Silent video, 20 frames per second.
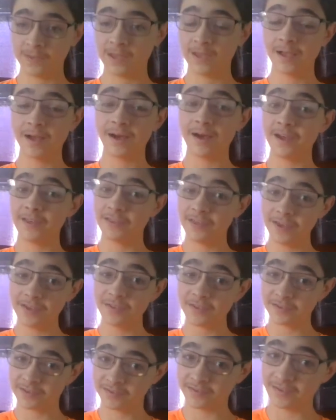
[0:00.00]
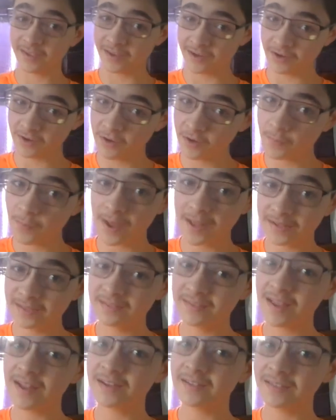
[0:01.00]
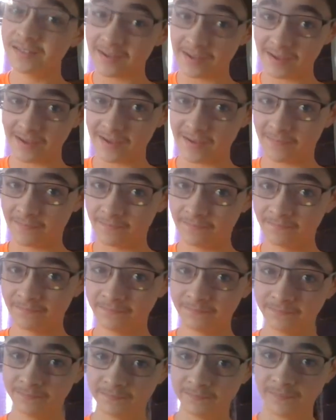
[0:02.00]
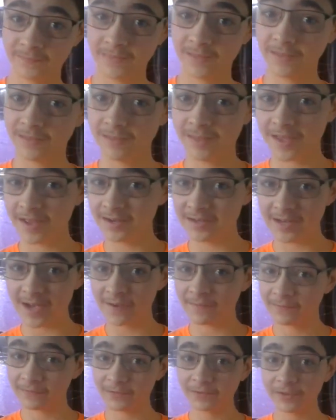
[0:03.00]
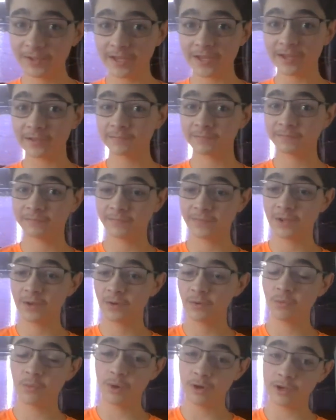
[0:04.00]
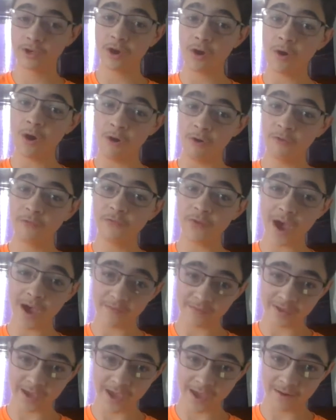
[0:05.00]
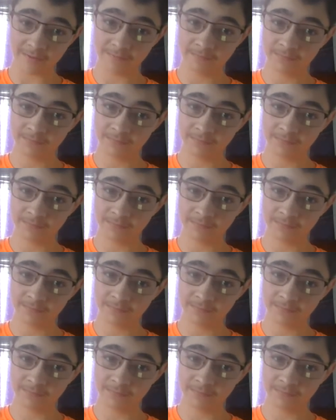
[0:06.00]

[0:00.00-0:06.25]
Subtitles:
I think this is a new Penn State team. They definitely wouldn't go 0-5 again,